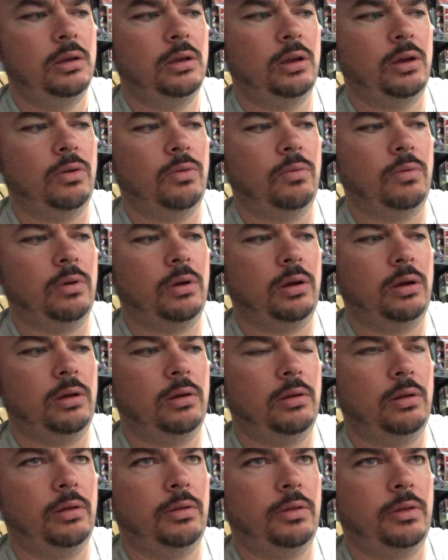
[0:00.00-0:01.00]
I
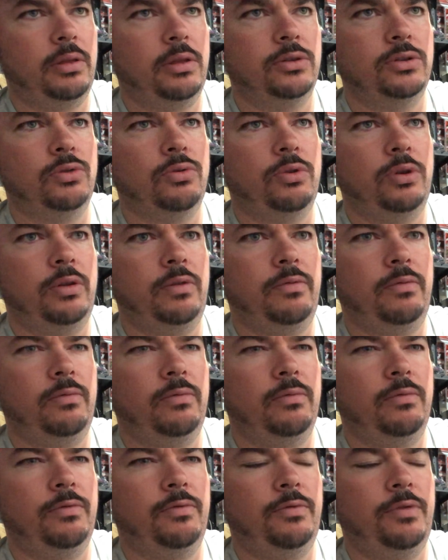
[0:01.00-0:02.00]
think there's only
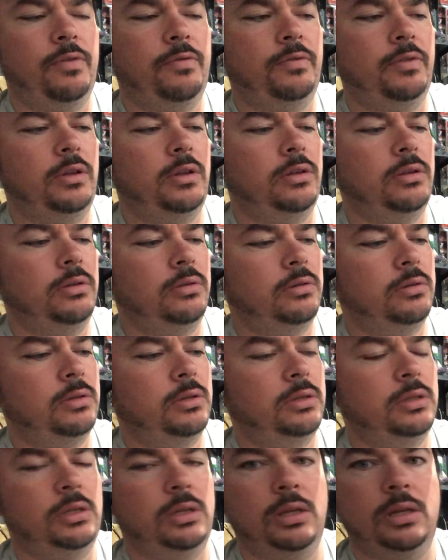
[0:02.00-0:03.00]
50
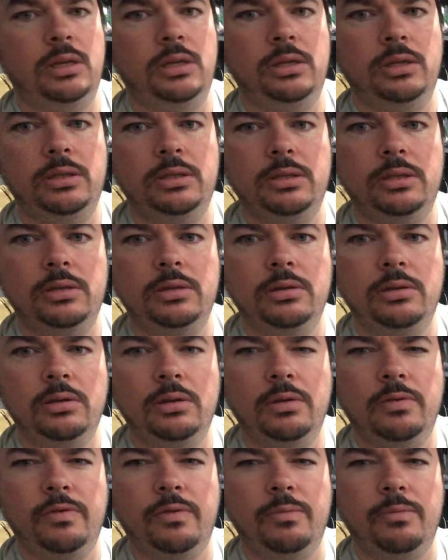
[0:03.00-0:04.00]
to these,
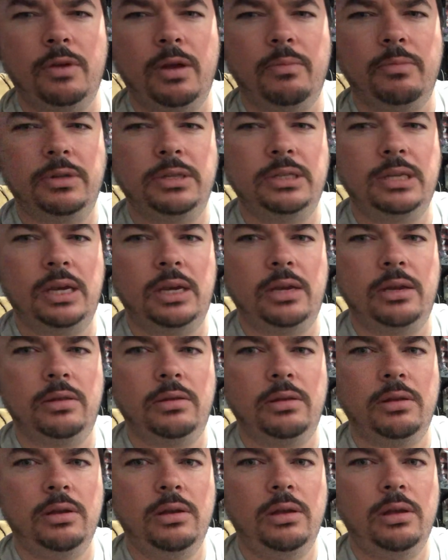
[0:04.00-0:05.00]
if I'm not
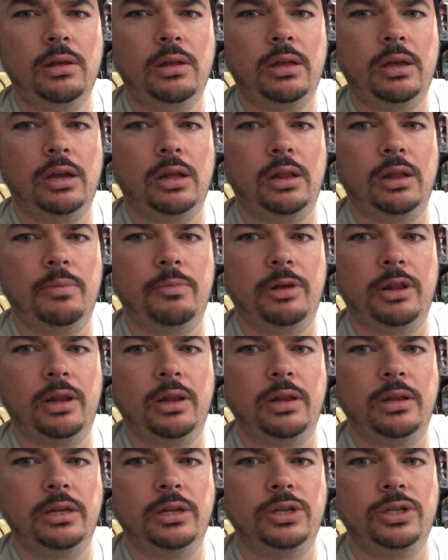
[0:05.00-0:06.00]
mistaken. Like a
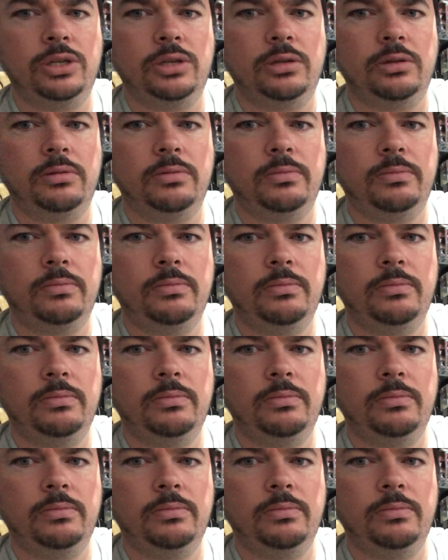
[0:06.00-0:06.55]
limited edition.